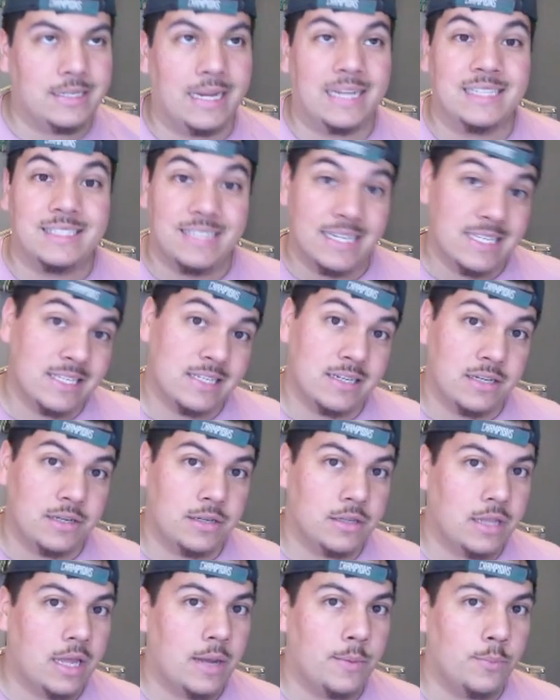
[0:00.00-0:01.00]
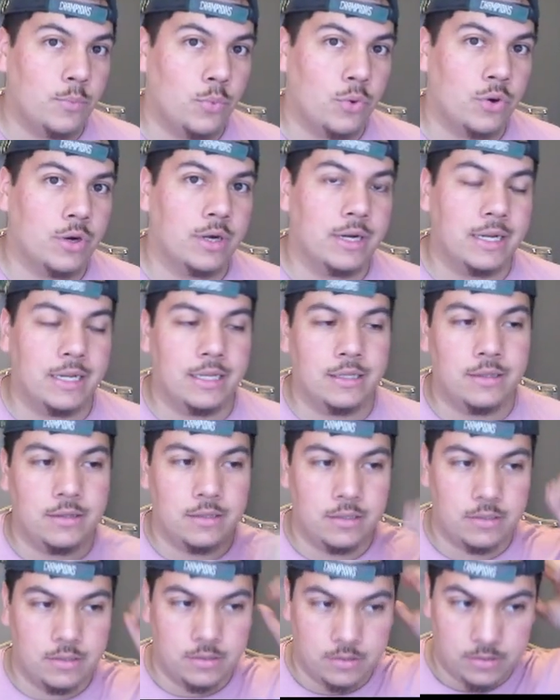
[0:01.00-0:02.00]
identity a lot more in
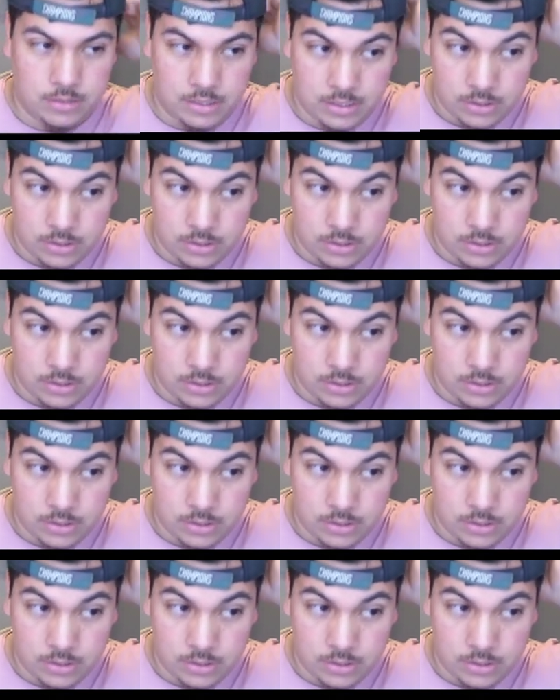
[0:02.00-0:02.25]
the in the